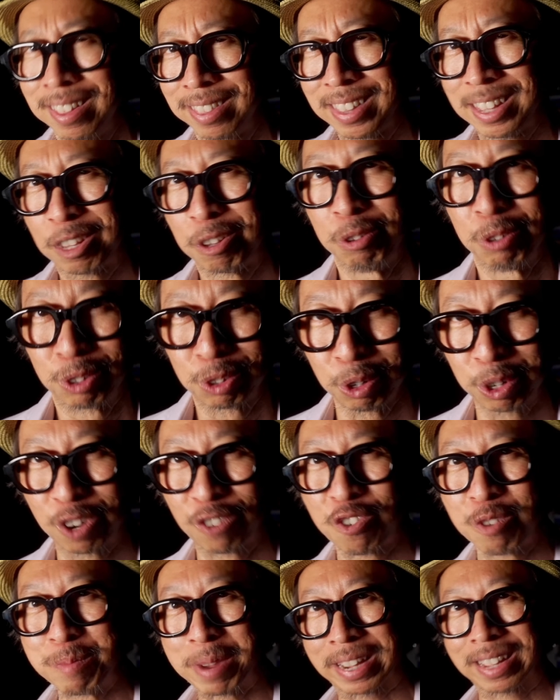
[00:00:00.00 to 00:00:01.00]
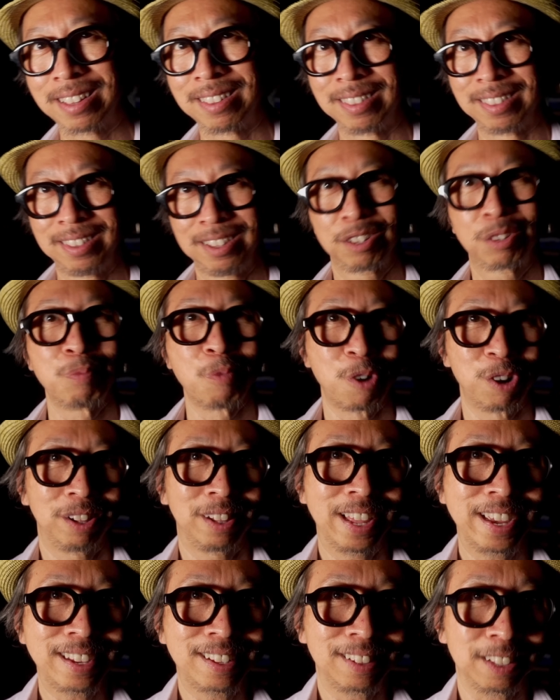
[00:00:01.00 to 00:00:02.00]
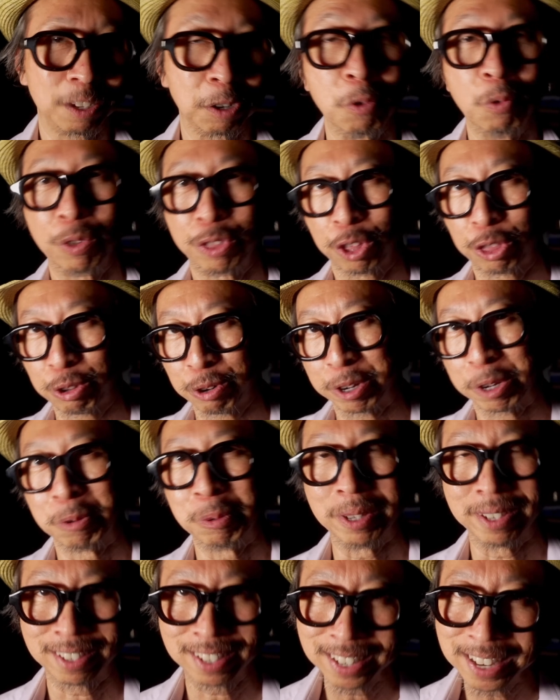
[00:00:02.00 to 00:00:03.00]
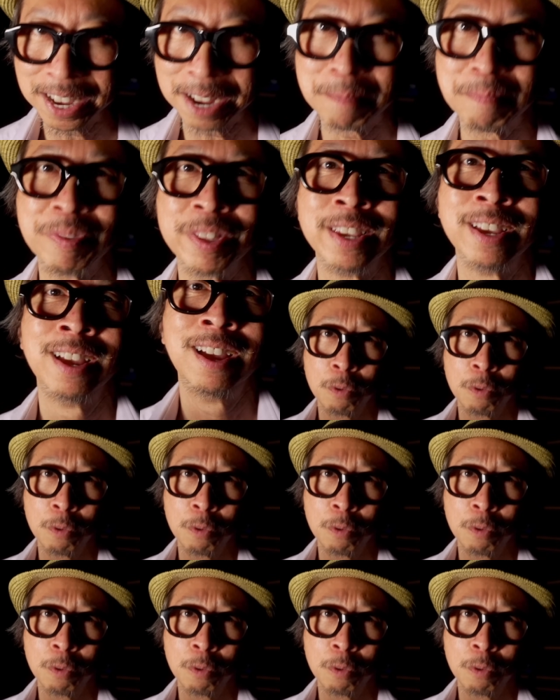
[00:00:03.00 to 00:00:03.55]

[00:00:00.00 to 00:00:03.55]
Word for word: thank you Sony for making this more likely with the 3110,